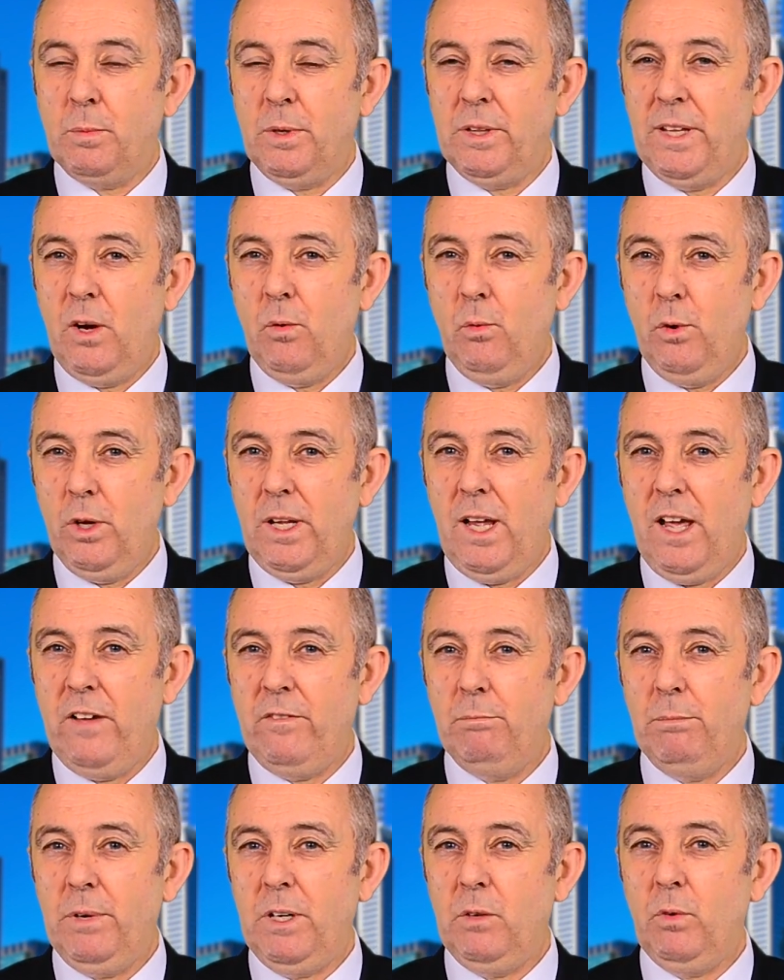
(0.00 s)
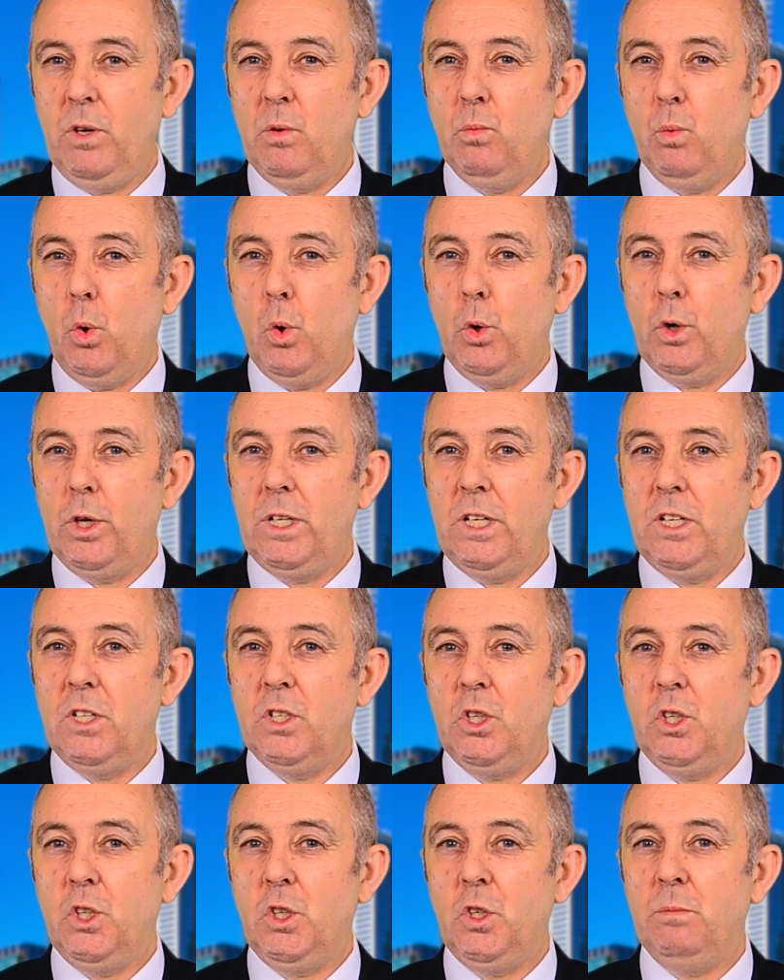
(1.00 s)
but they really haven't been rewarded in
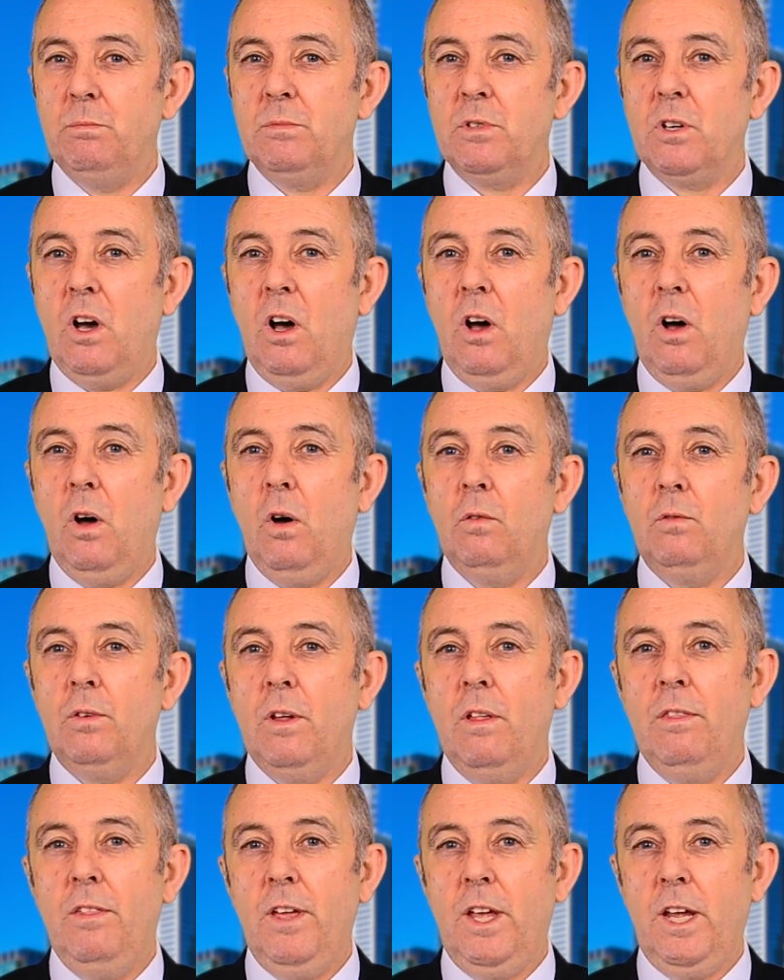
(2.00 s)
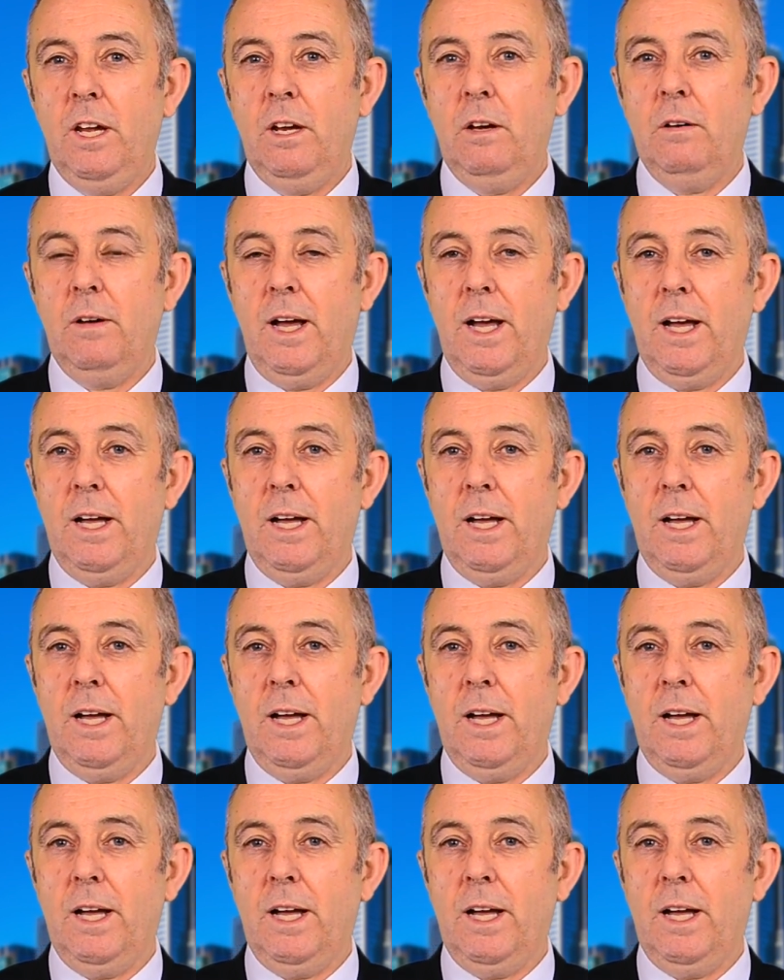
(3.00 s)
terms of their